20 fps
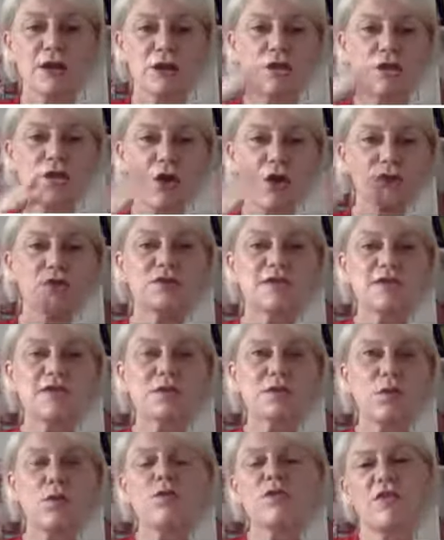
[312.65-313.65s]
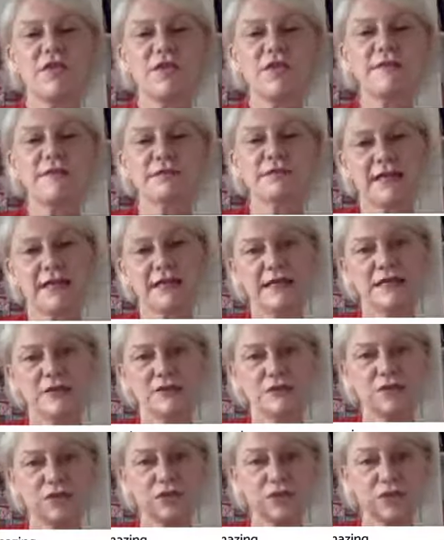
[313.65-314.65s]
Notice all the themes in that.
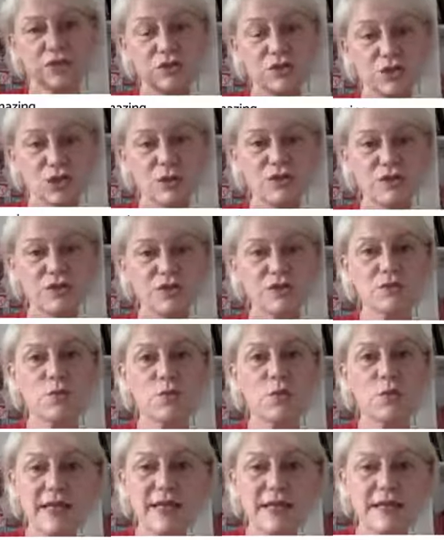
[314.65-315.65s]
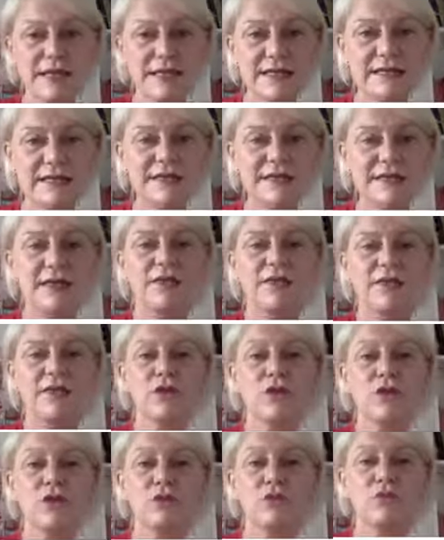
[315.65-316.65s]
So just notice what it is
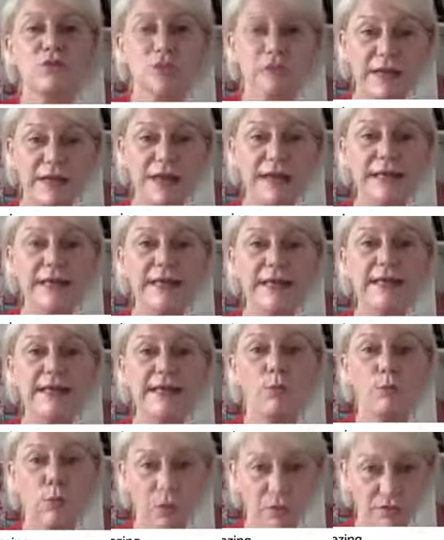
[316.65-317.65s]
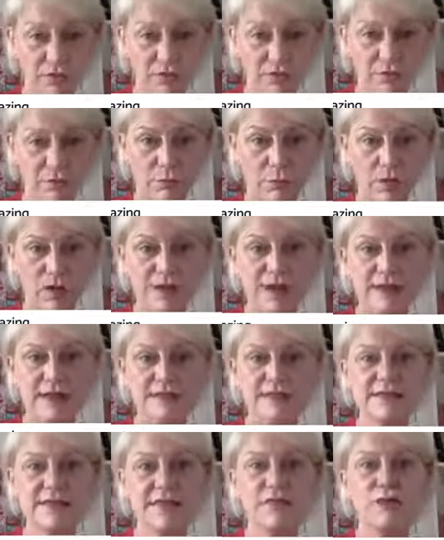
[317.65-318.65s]
that you really want, what it
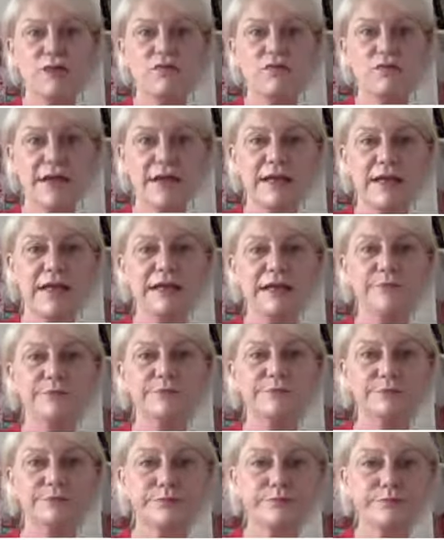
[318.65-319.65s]
is that you really,